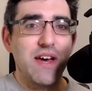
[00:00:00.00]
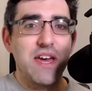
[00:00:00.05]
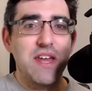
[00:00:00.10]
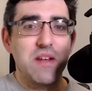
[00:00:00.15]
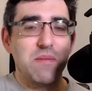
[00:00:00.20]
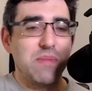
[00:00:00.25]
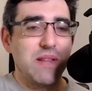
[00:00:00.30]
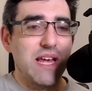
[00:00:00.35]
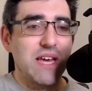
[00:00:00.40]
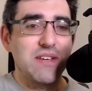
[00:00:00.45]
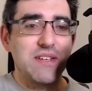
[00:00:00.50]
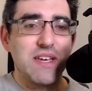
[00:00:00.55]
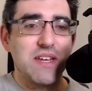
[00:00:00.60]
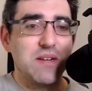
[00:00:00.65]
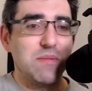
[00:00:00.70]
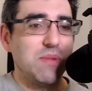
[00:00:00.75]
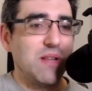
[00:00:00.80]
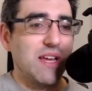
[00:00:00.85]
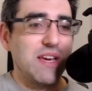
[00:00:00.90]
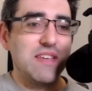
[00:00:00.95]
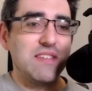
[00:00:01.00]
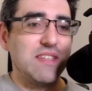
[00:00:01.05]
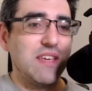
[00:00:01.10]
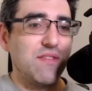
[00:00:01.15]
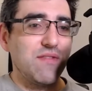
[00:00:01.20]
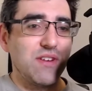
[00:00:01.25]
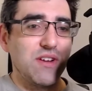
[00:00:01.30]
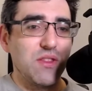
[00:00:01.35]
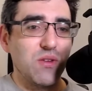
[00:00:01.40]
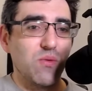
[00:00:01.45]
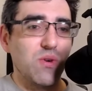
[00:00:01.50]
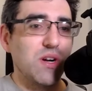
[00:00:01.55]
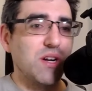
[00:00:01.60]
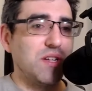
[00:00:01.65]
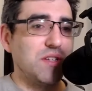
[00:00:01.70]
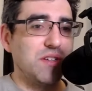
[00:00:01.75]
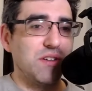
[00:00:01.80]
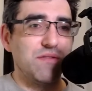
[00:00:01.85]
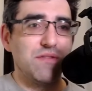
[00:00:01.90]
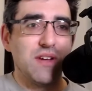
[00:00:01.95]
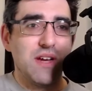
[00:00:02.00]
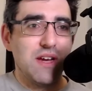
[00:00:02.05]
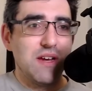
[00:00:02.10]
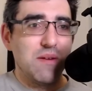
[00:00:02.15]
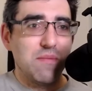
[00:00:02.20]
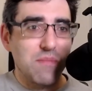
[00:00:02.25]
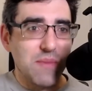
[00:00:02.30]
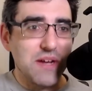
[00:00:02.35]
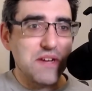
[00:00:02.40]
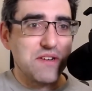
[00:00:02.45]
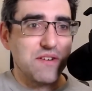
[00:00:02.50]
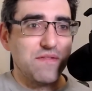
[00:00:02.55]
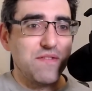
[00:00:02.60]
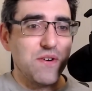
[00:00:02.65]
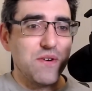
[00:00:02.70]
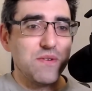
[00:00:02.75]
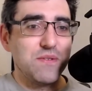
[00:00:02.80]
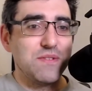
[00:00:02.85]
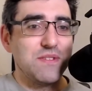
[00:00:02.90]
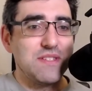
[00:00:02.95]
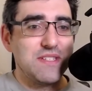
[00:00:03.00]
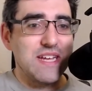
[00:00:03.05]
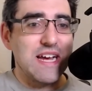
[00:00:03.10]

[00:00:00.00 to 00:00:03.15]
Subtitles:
It applies even in the world of microphones,